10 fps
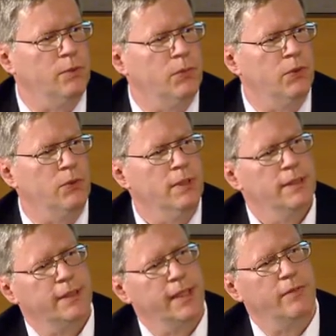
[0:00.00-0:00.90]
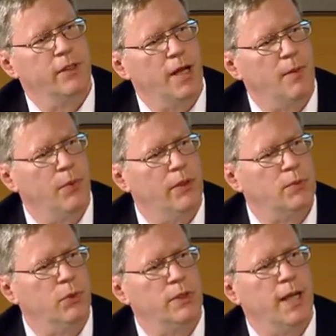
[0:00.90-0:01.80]
in the pool to give the
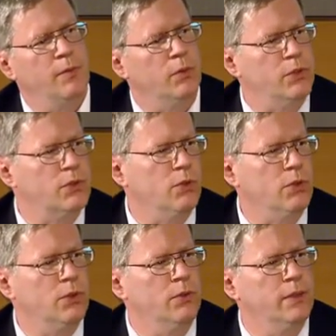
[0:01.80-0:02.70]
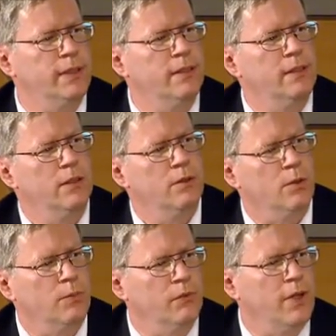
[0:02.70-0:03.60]
operators more time to restore cooling
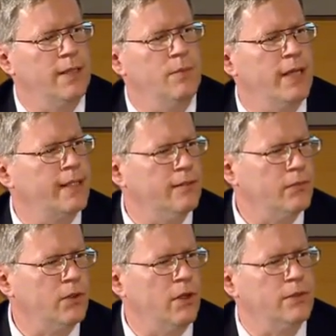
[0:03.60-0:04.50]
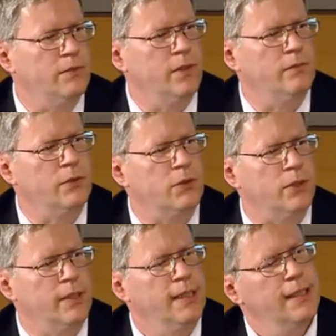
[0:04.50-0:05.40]
or provide makeup for loss of
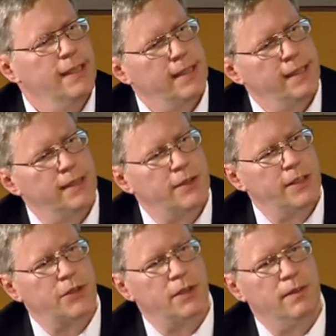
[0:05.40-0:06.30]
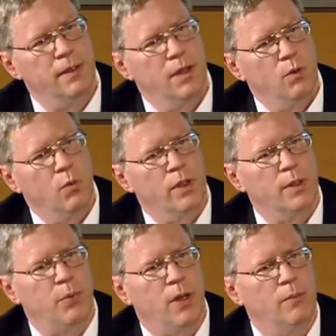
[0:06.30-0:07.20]
inventory. In addition, one of
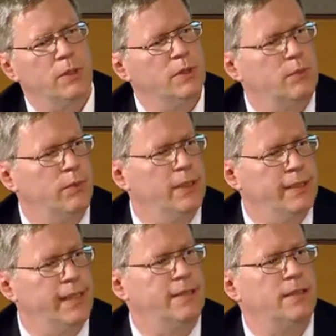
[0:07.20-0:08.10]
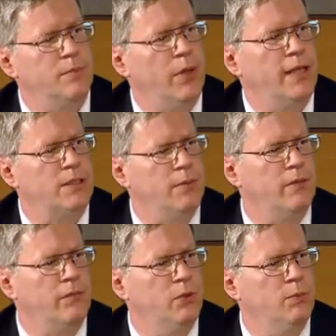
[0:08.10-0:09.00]
the problems in, in densely packed
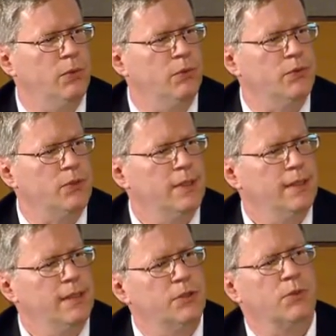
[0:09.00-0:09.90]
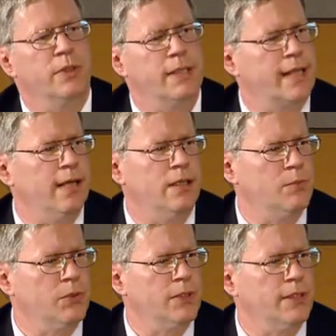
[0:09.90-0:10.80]
spent fuel pools is
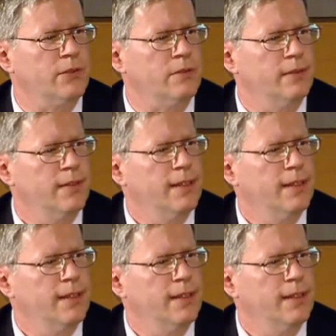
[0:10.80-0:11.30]
criticality protection.